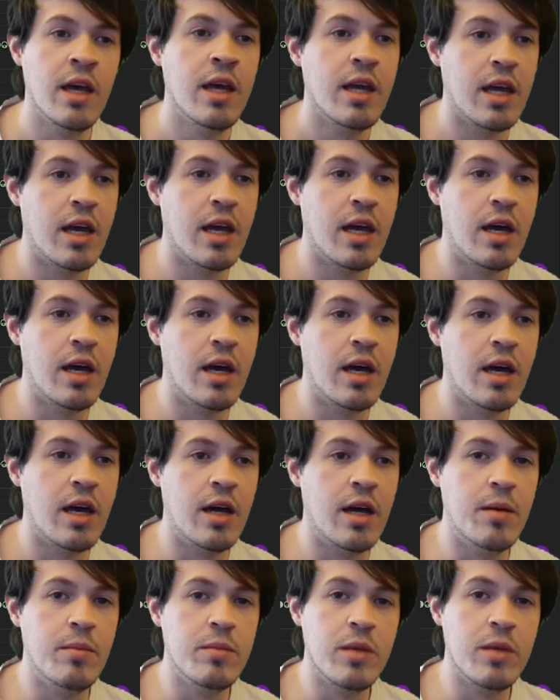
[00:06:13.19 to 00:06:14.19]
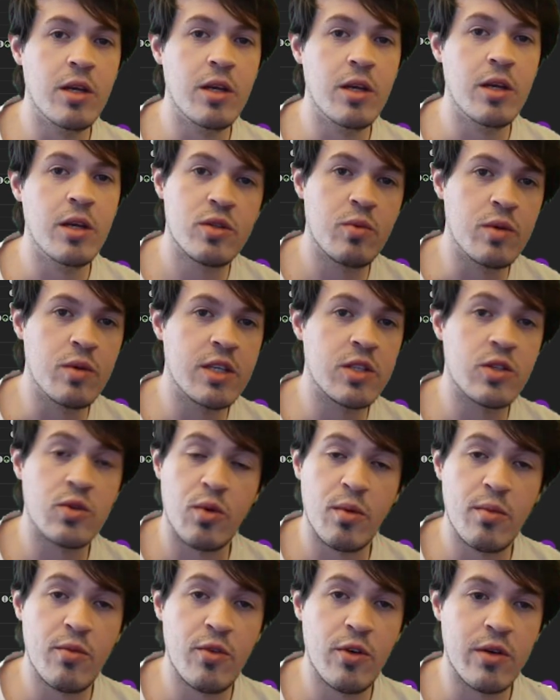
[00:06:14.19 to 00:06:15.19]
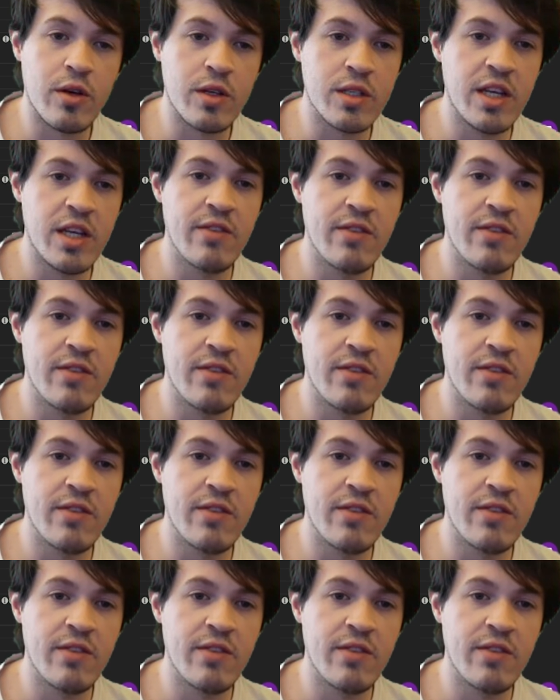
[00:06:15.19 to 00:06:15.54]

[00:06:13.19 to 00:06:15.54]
Yidris was really storm focused